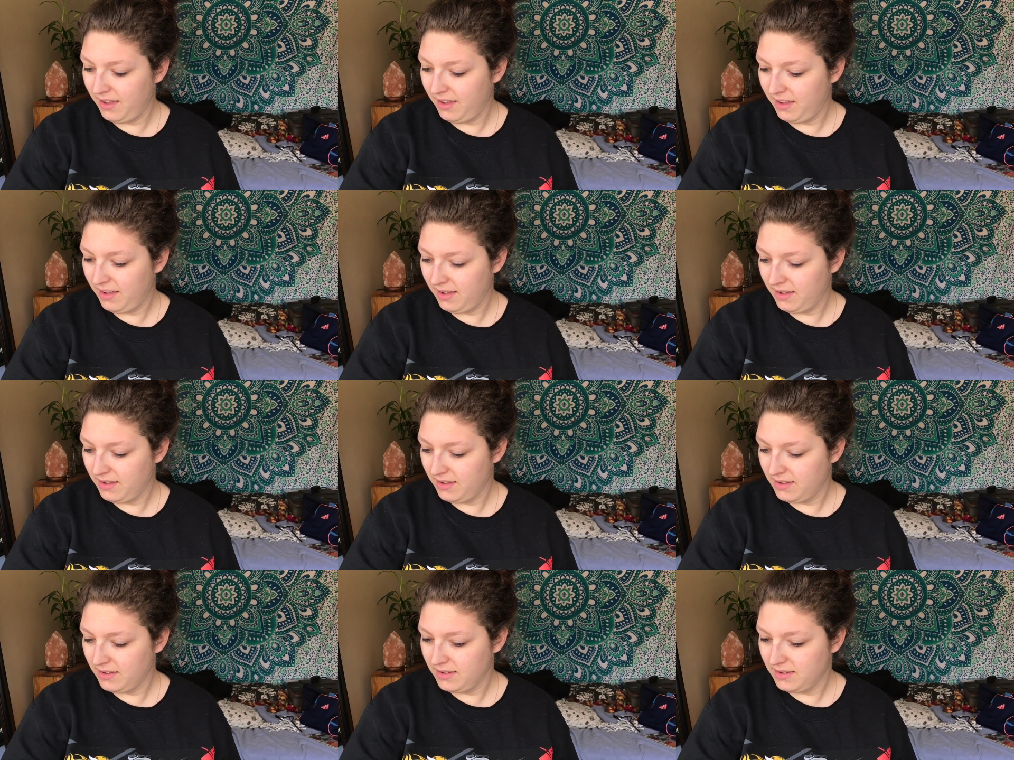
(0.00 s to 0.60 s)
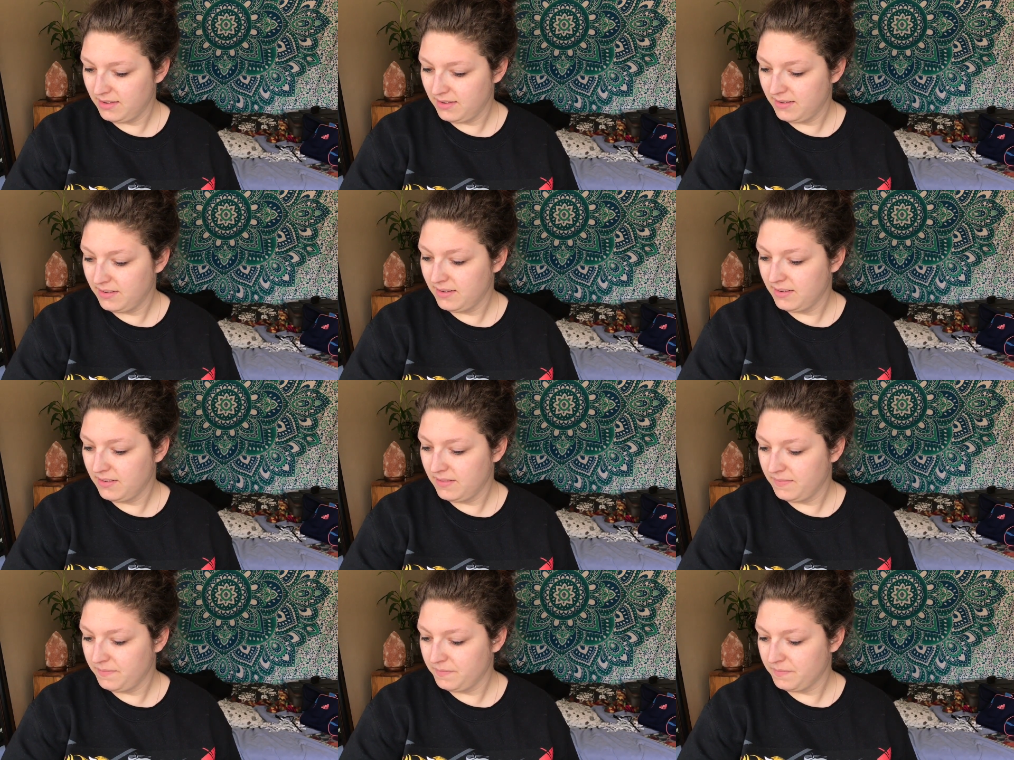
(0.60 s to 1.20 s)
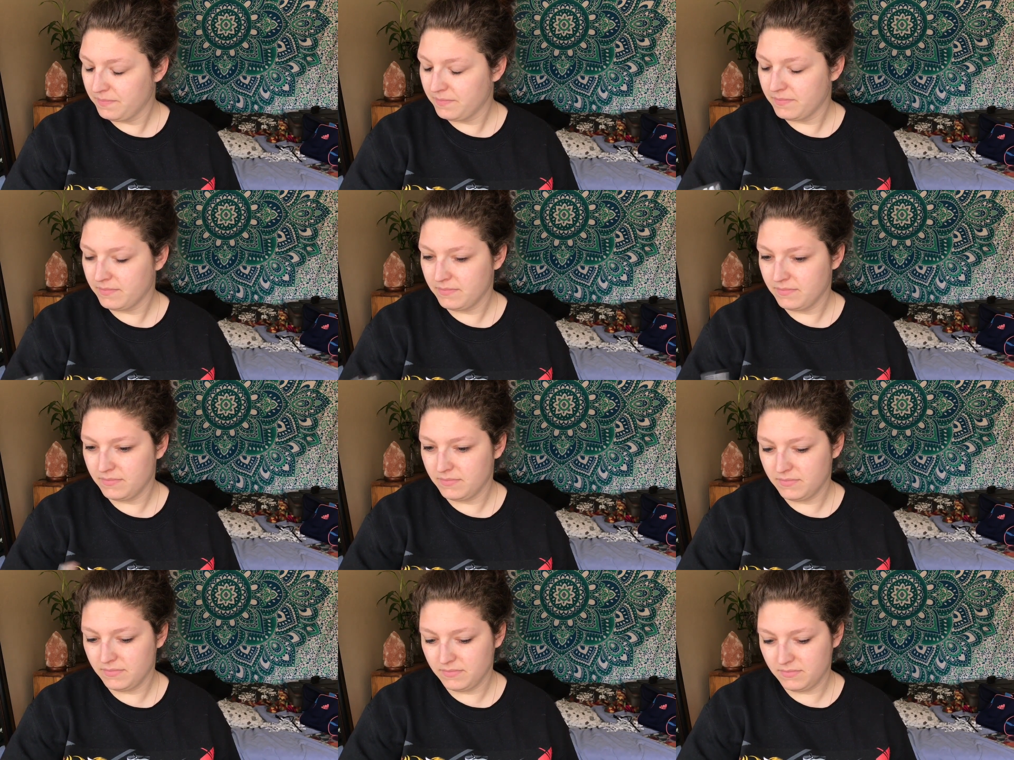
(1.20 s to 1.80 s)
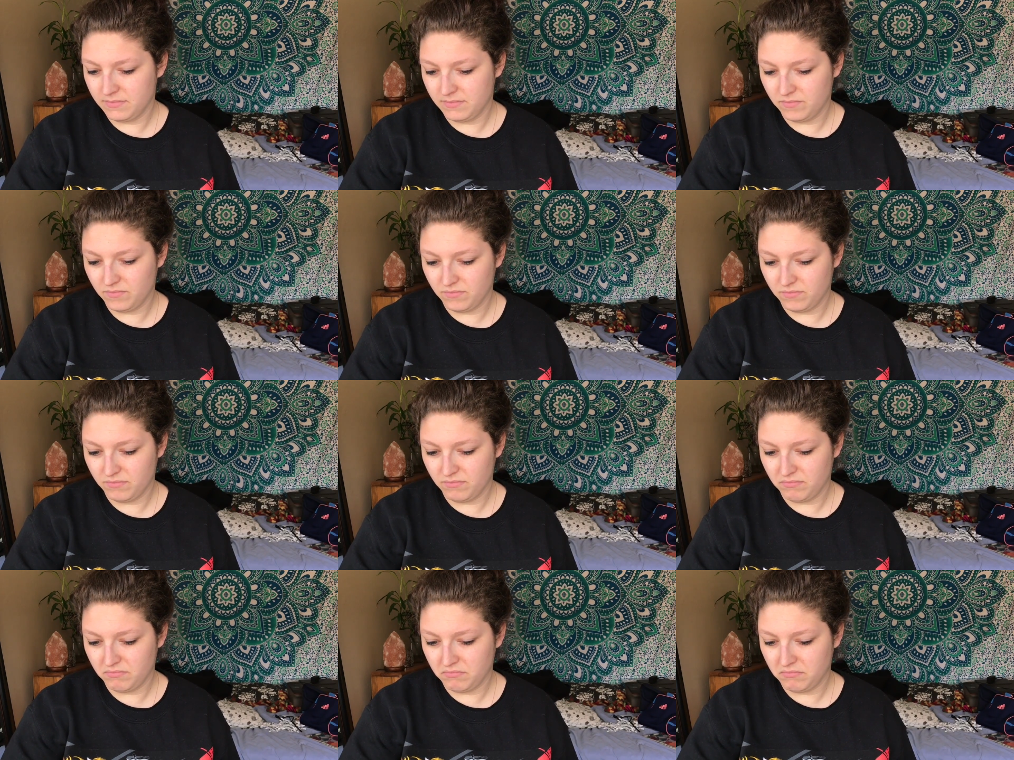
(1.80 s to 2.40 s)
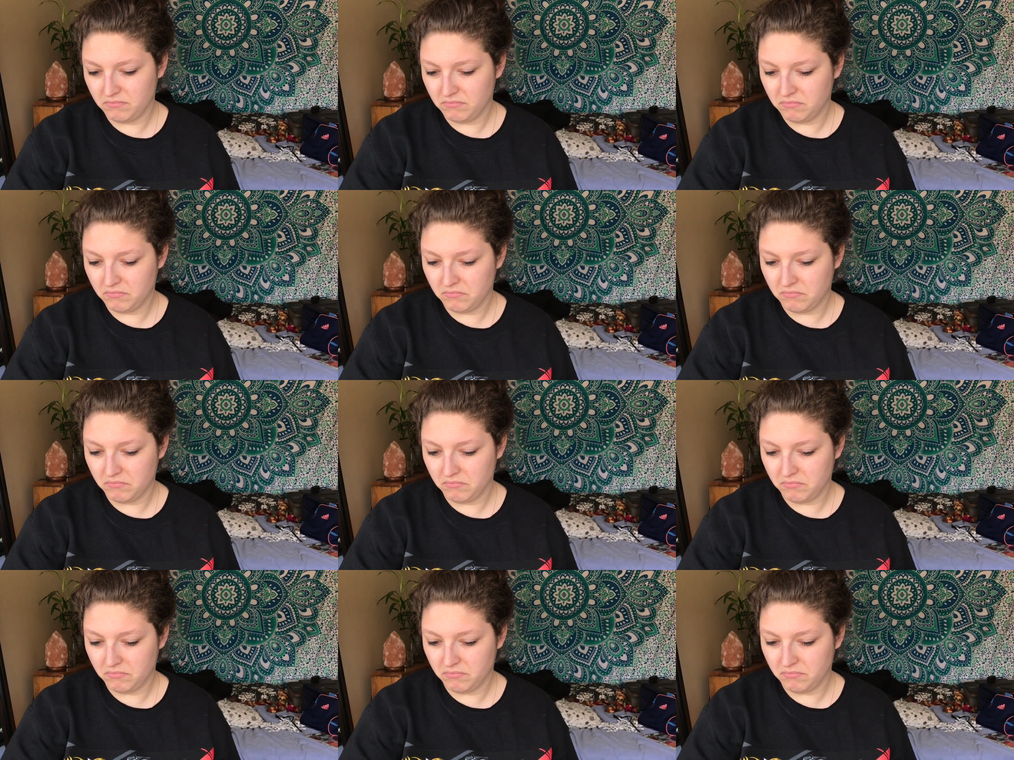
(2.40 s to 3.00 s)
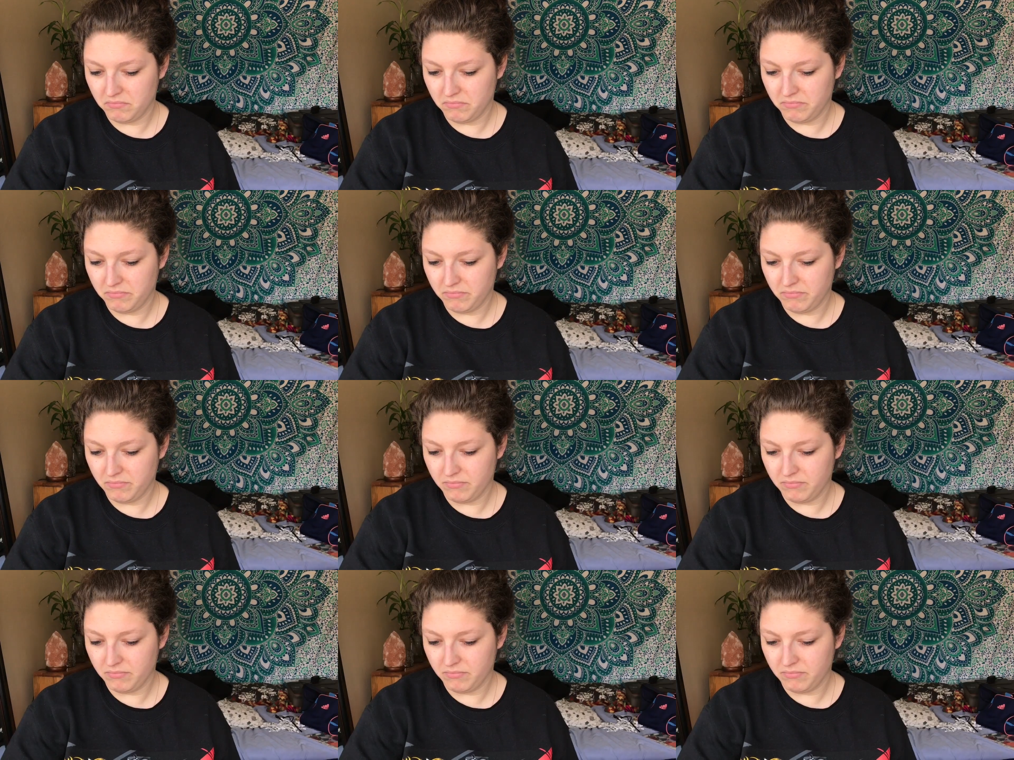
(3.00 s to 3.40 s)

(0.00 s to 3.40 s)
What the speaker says: Nothing is said.